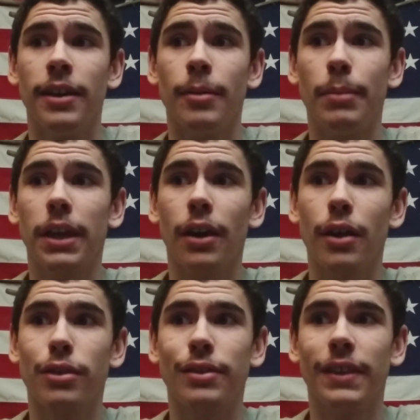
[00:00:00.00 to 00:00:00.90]

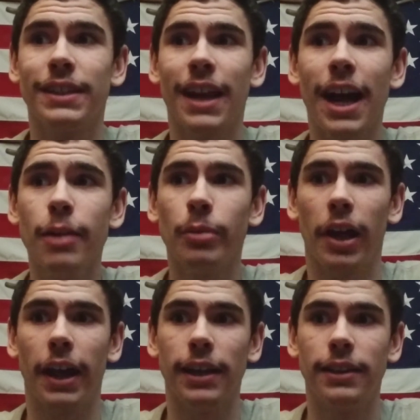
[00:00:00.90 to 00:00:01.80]
Because the
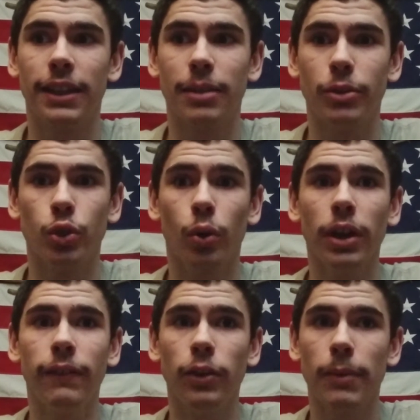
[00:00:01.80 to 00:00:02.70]
timeline that the
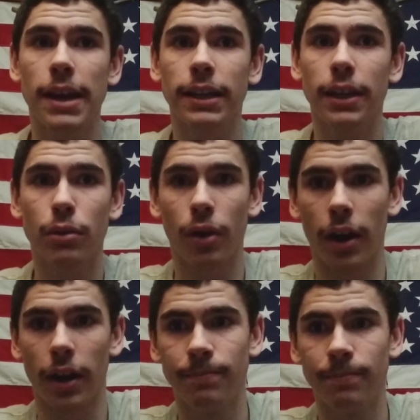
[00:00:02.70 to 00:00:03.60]
majority of humanity is
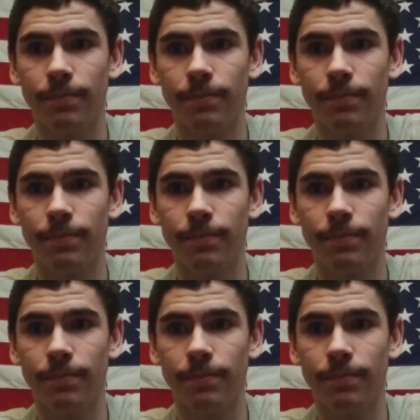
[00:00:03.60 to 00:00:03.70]
on